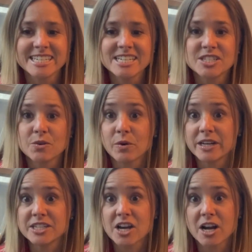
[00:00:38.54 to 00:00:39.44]
So we're
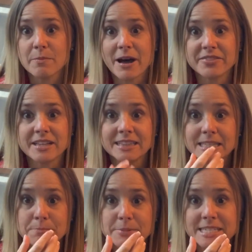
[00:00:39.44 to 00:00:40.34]
going to talk about the
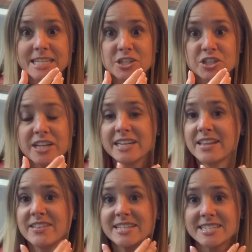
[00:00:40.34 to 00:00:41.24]
lip position
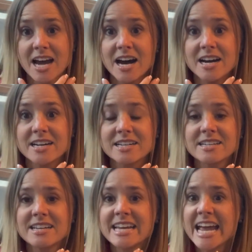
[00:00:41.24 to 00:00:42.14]
and the tongue
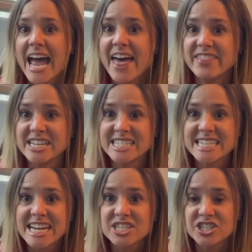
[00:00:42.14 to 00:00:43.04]
and the
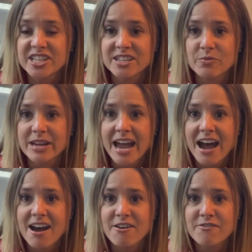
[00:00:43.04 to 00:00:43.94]
tension that we
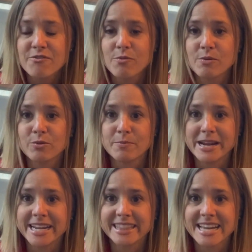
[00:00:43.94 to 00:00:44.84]
have when we're
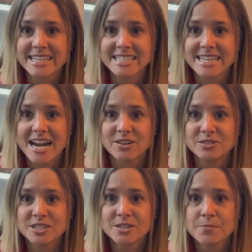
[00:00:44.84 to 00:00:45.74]
making that
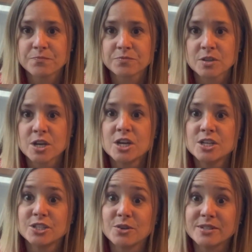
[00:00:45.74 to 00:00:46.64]
sound.
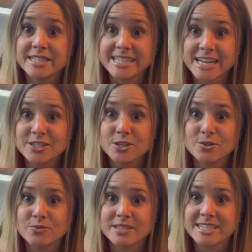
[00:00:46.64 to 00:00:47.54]
So stay
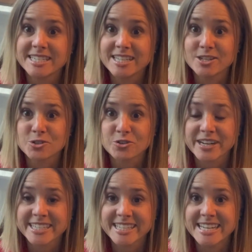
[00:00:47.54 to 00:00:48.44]
tuned to see the
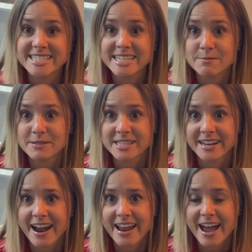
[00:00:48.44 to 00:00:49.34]
tricks and tips that
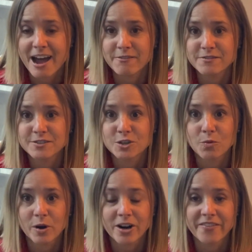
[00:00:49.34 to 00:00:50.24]
I have to
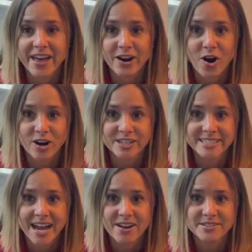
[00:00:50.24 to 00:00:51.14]
work on that R
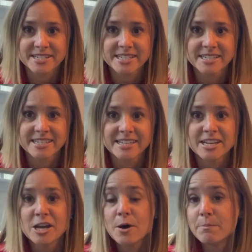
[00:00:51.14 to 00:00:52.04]
sound.
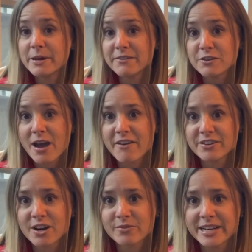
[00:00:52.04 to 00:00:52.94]
But if you
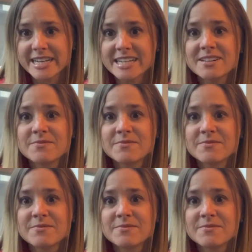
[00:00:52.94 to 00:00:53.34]
haven't already,